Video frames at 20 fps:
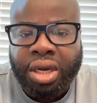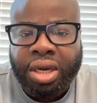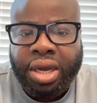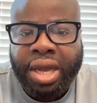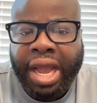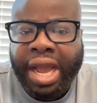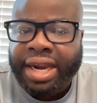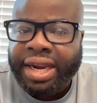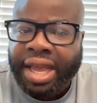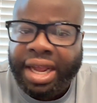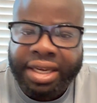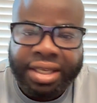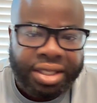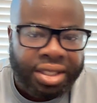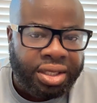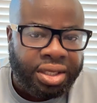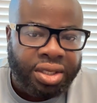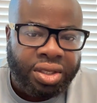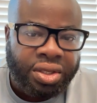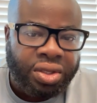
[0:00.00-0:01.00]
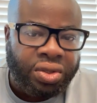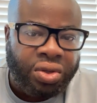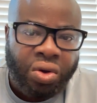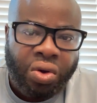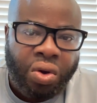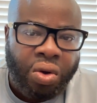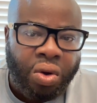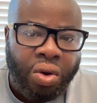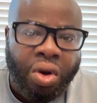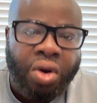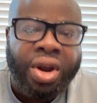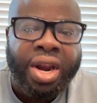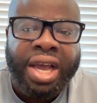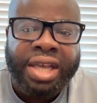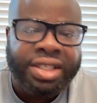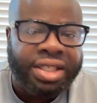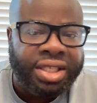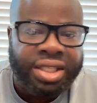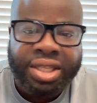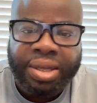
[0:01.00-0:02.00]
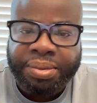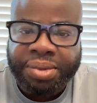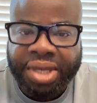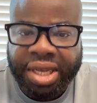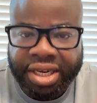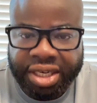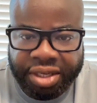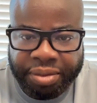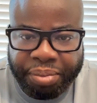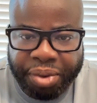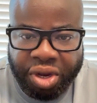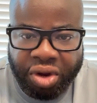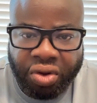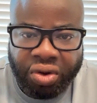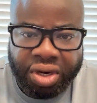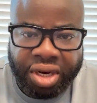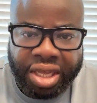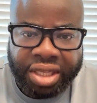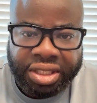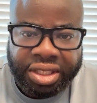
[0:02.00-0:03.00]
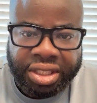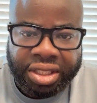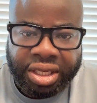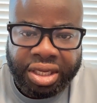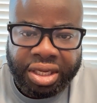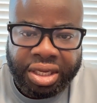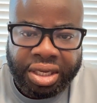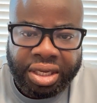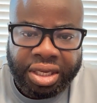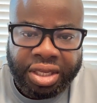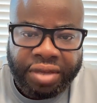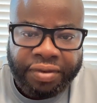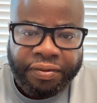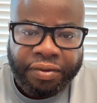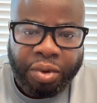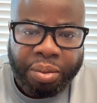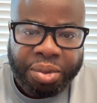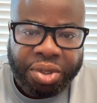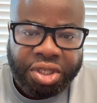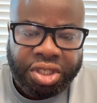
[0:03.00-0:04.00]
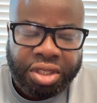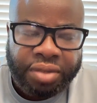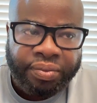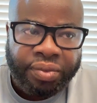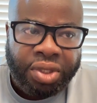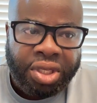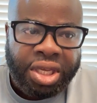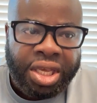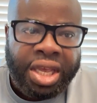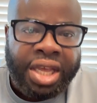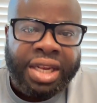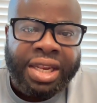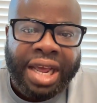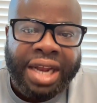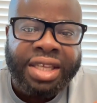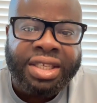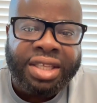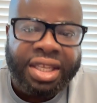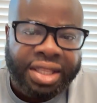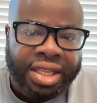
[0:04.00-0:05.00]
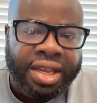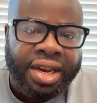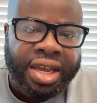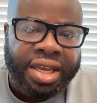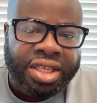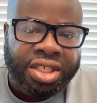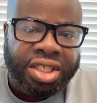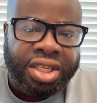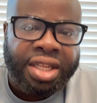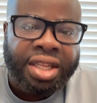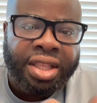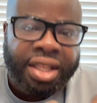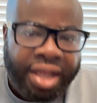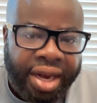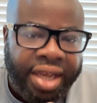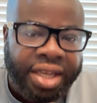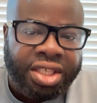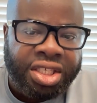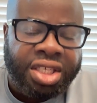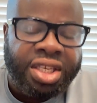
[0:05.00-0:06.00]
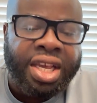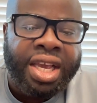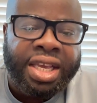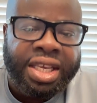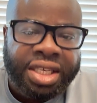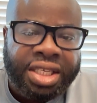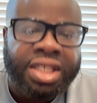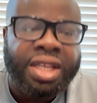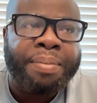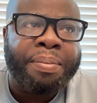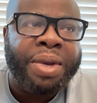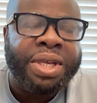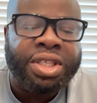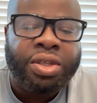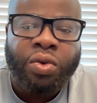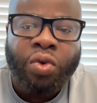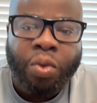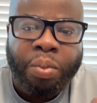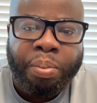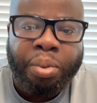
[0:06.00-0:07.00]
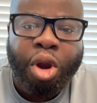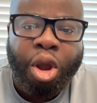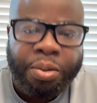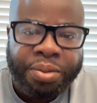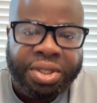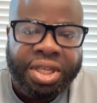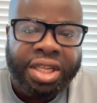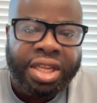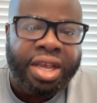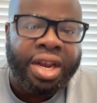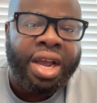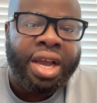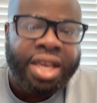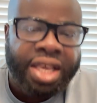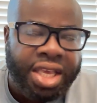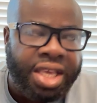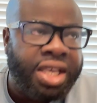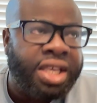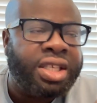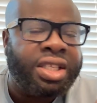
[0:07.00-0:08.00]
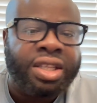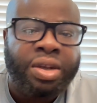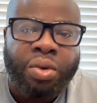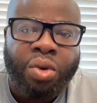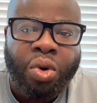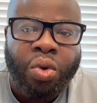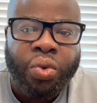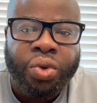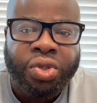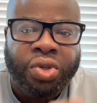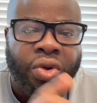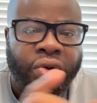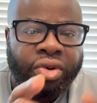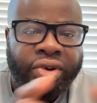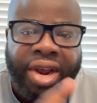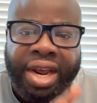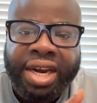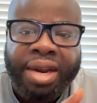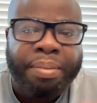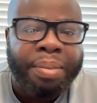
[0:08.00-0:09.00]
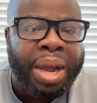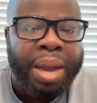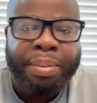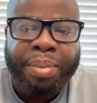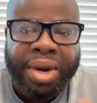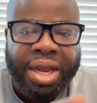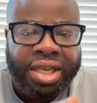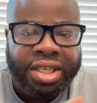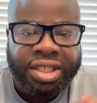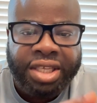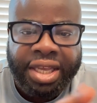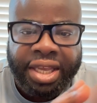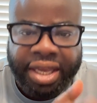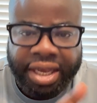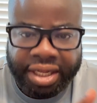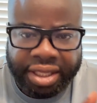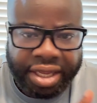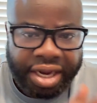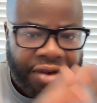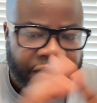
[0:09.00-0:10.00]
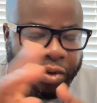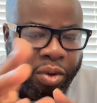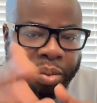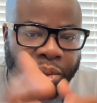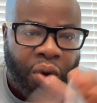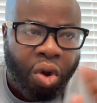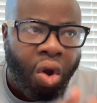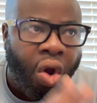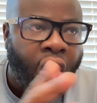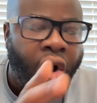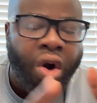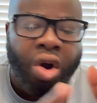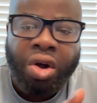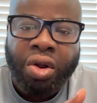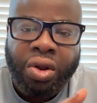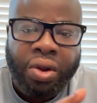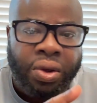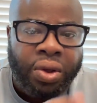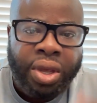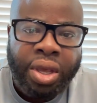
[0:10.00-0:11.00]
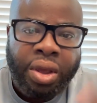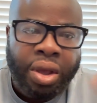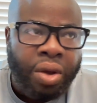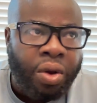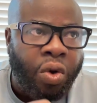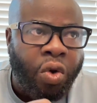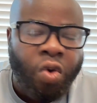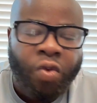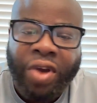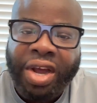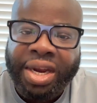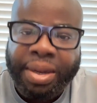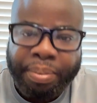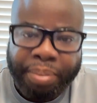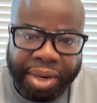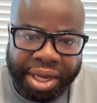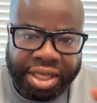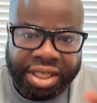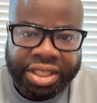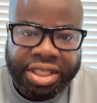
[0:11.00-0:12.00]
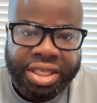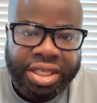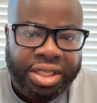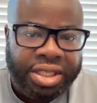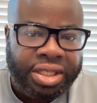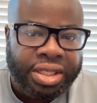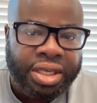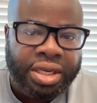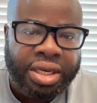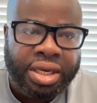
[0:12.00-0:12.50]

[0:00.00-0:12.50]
analysis, or other systems can depend on that information. That is the data engineer. The data engineer is the person who plumbs the data. He is the one who is going to write the pipelines and get data from all over the places,